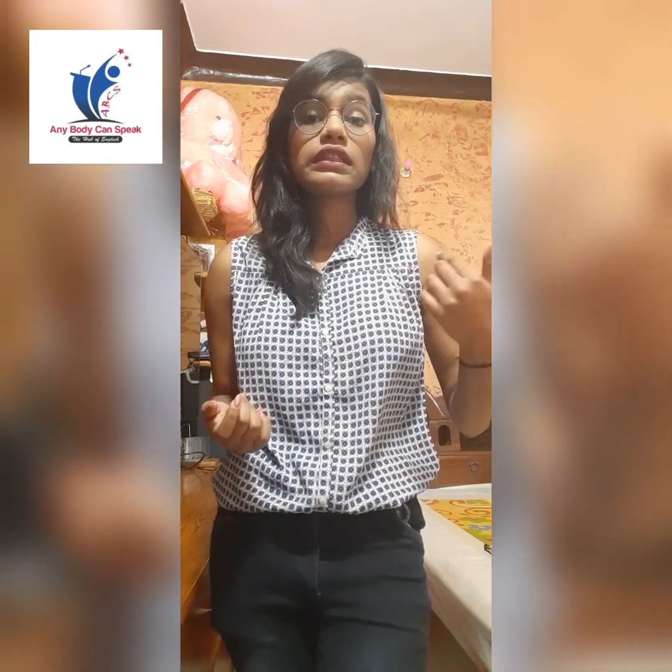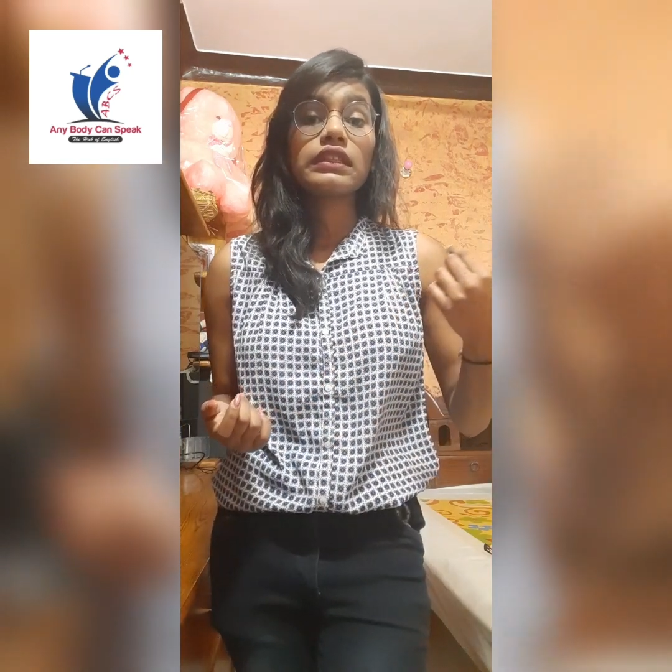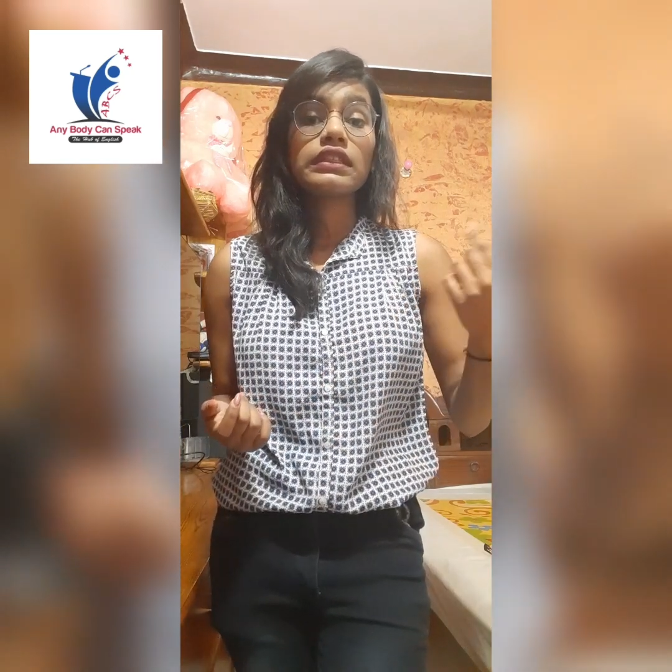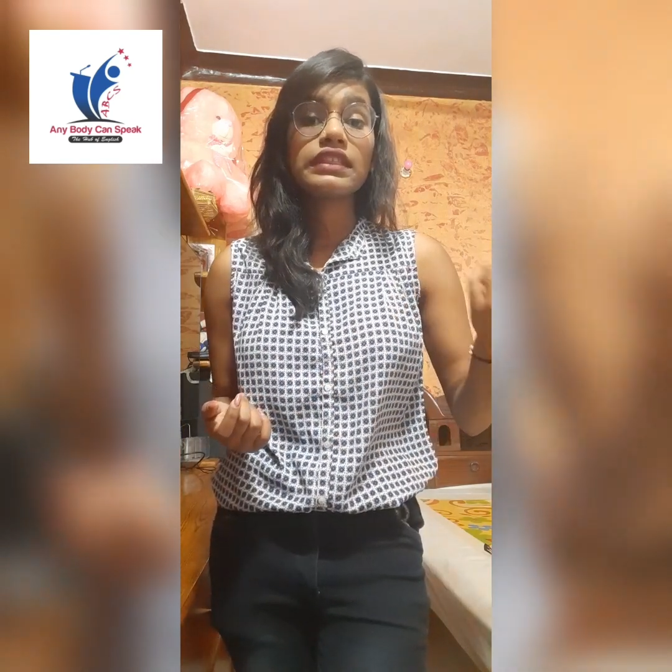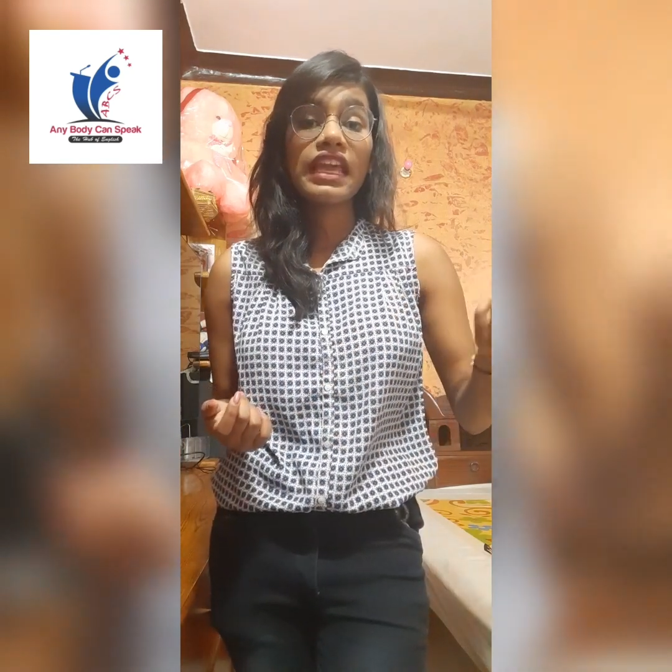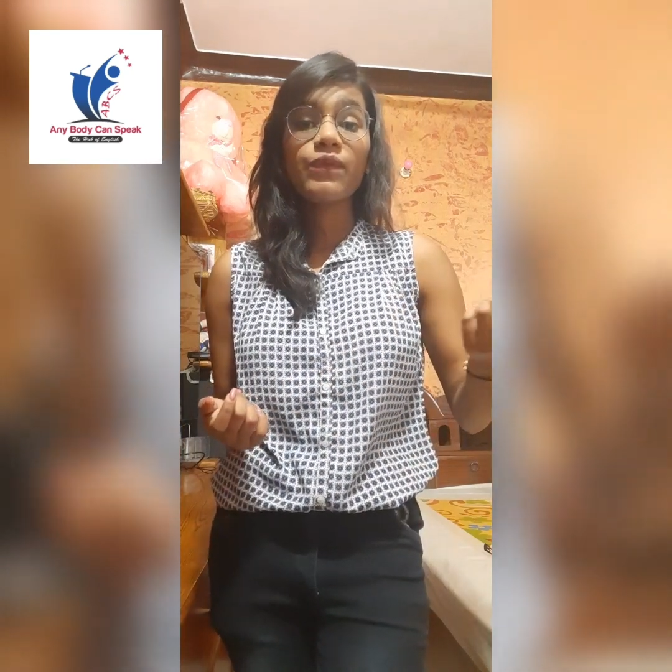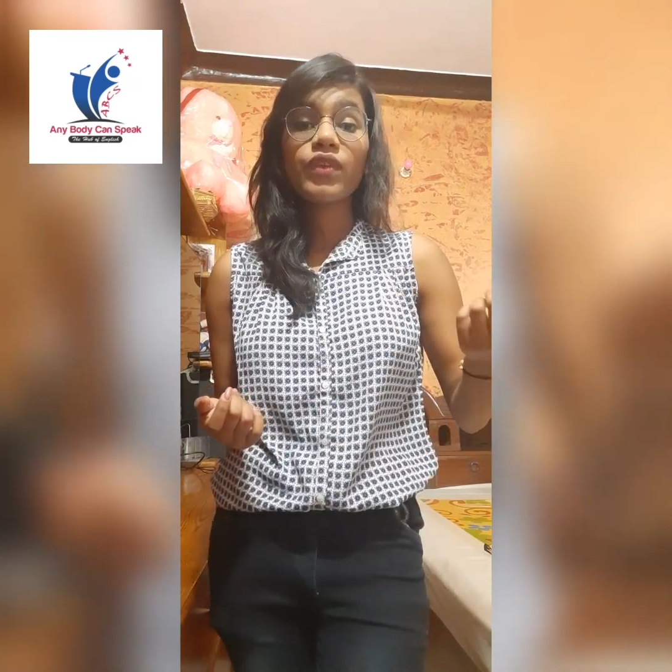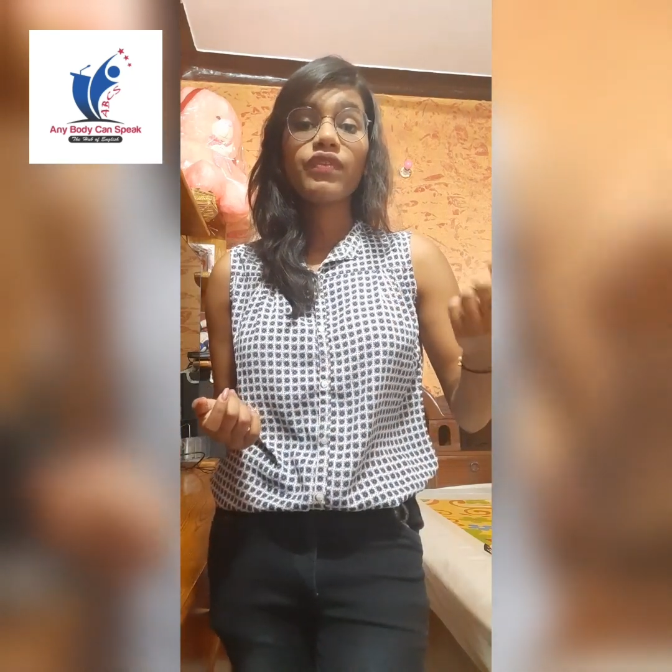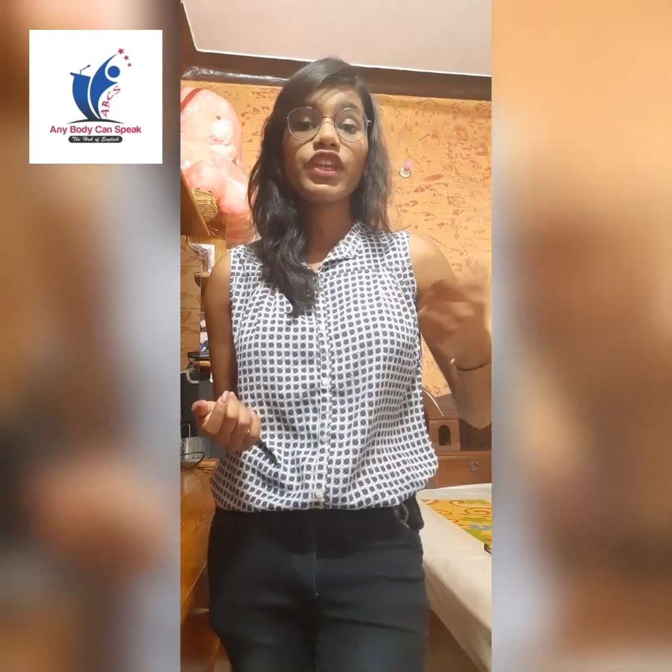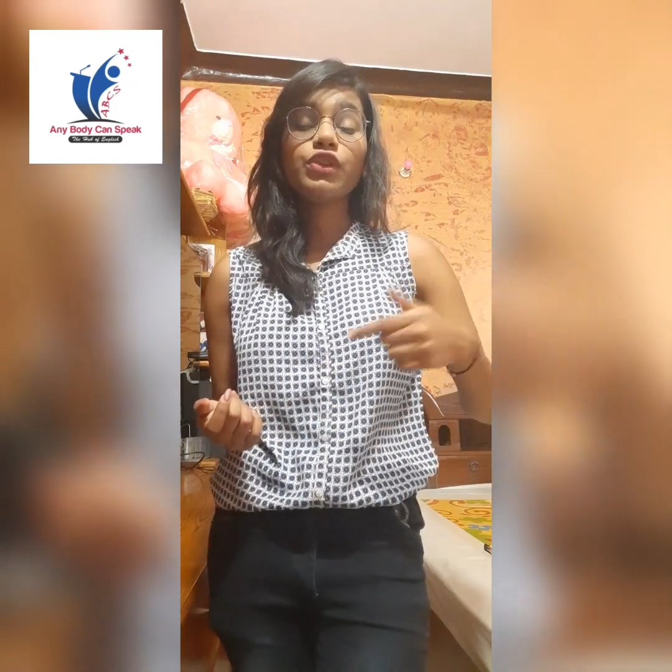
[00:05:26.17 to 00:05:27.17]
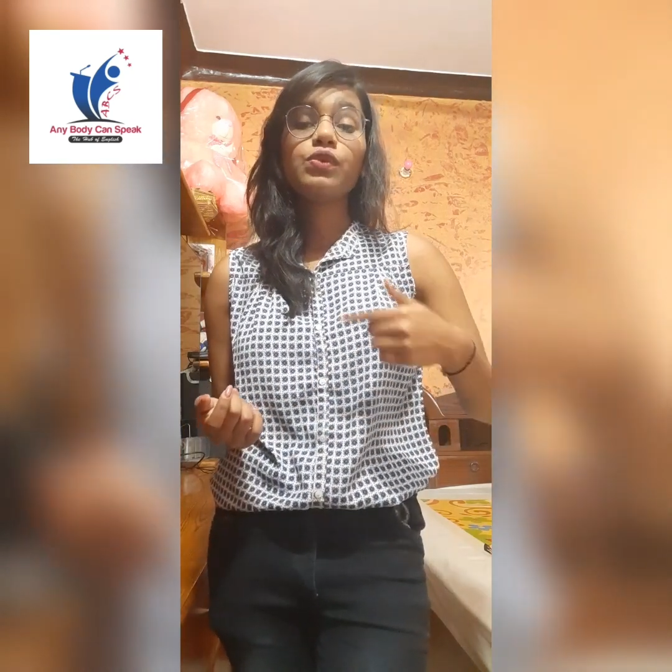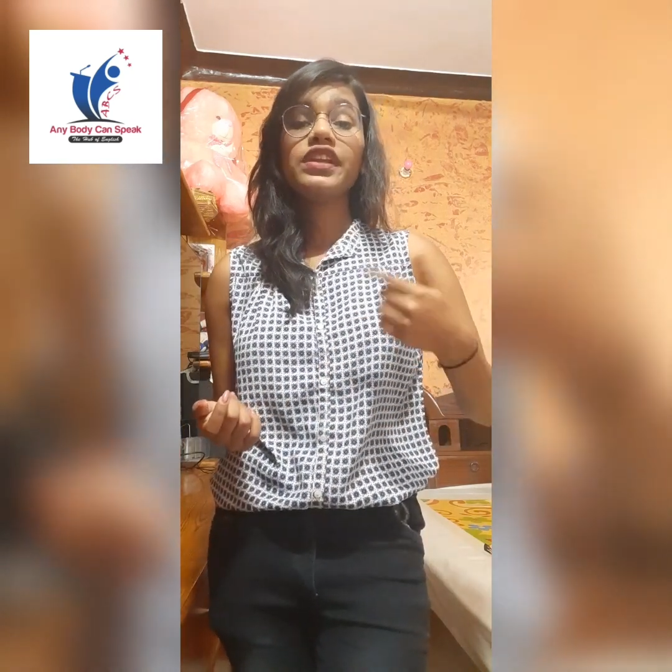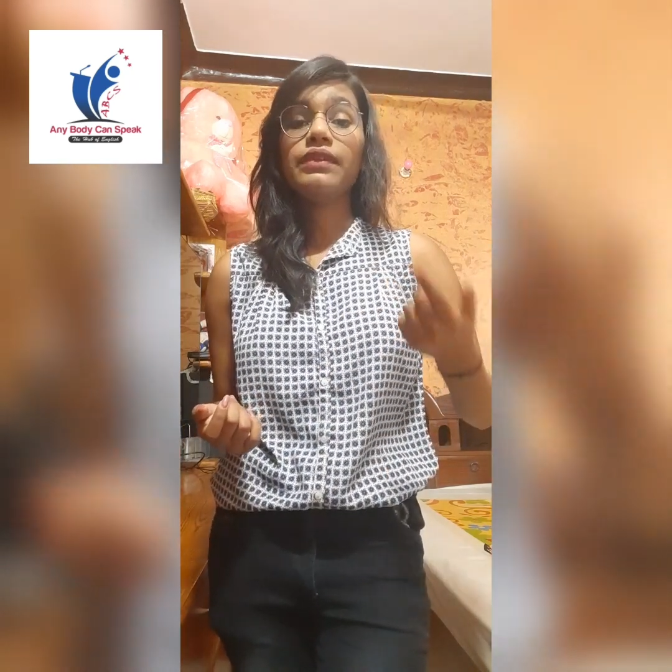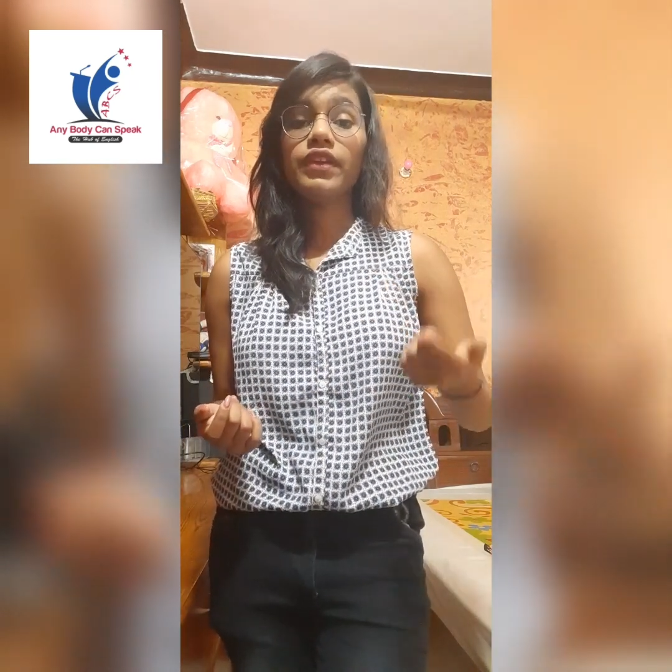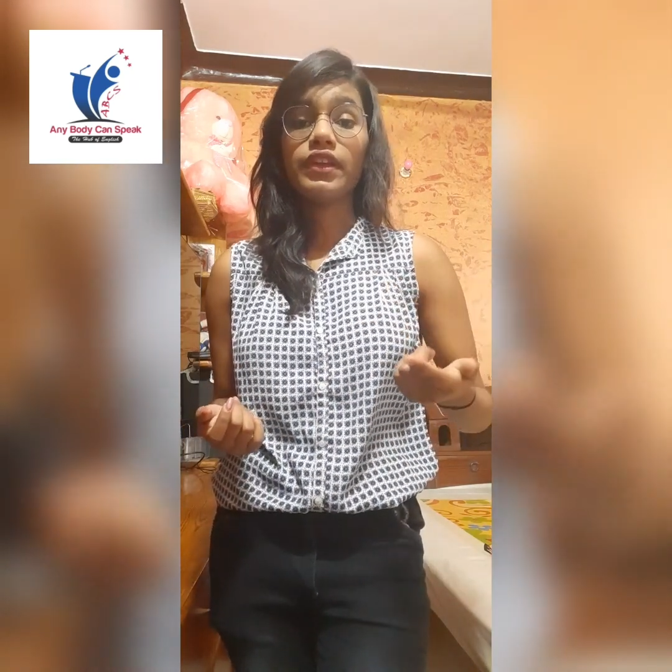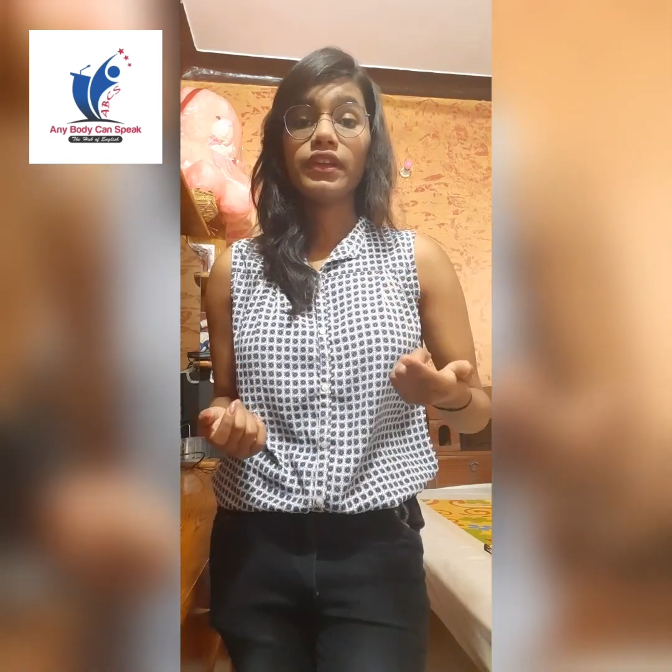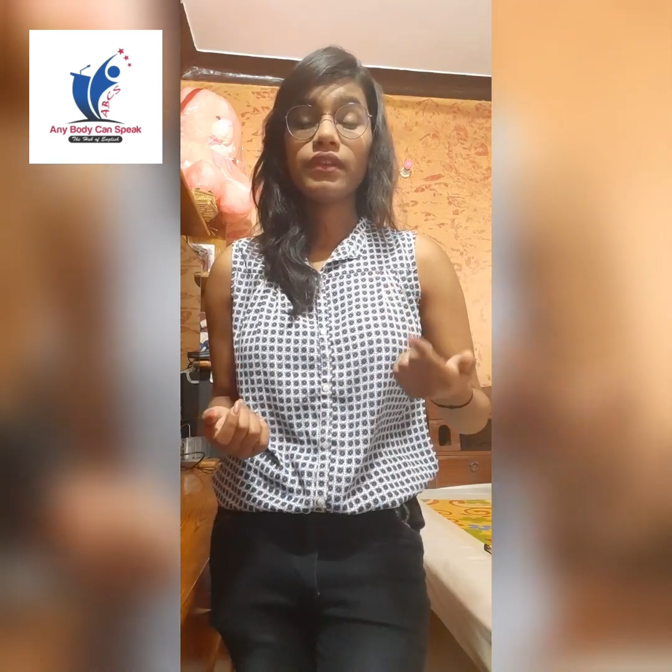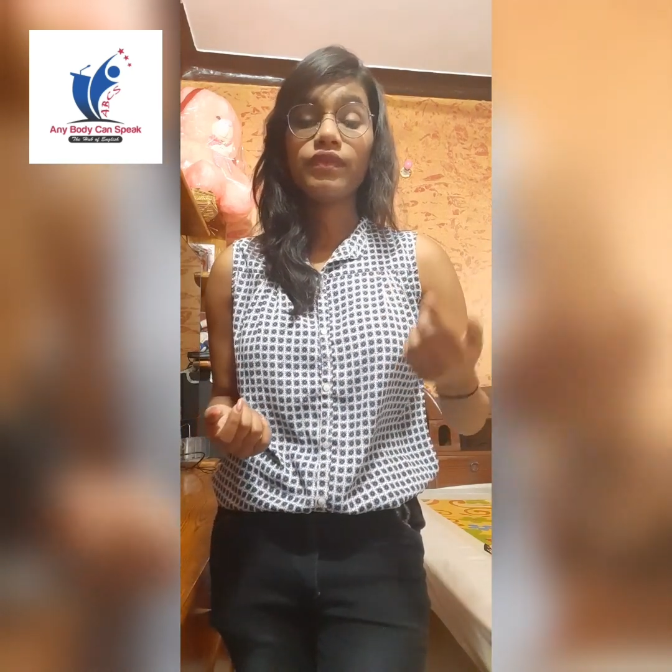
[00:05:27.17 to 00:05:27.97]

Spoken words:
same way, we need to deliver it.